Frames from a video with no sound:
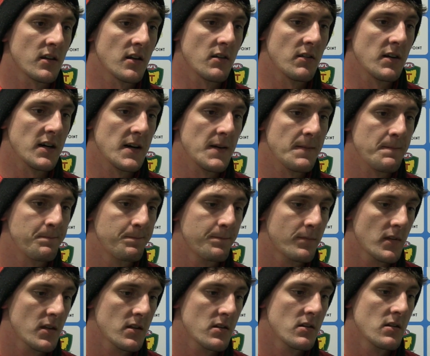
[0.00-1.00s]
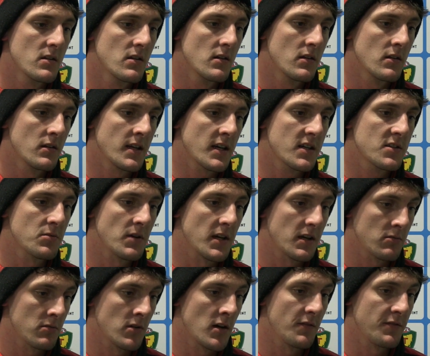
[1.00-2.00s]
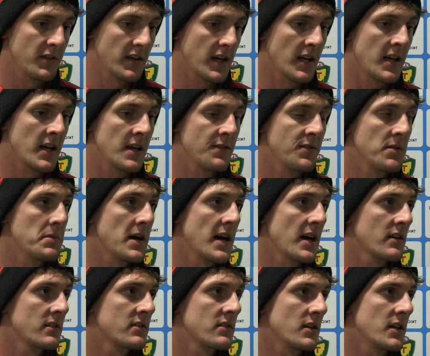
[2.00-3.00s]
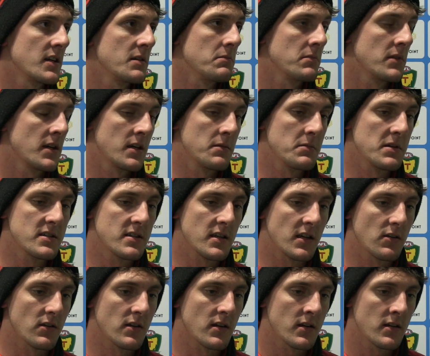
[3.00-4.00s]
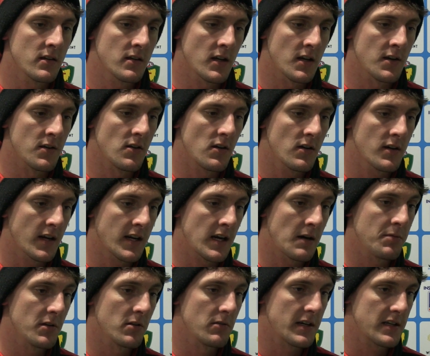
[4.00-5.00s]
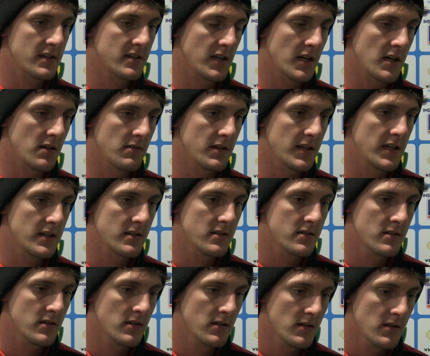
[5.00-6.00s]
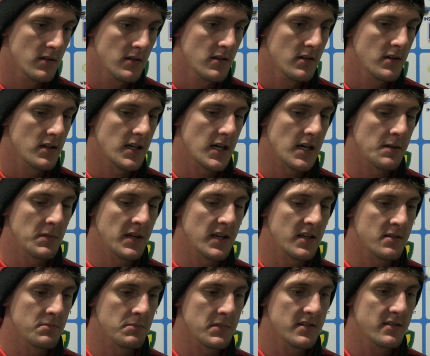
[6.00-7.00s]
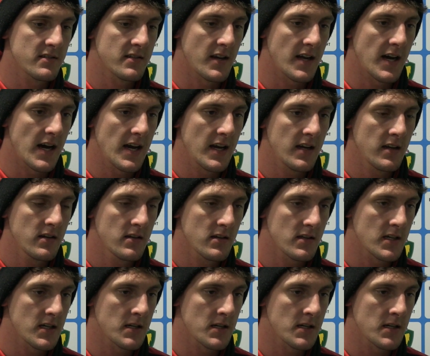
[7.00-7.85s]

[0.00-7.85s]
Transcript: So next week we'll hopefully get Heavey back. So he missed. He got a knock a couple of weeks ago, and he's missed today.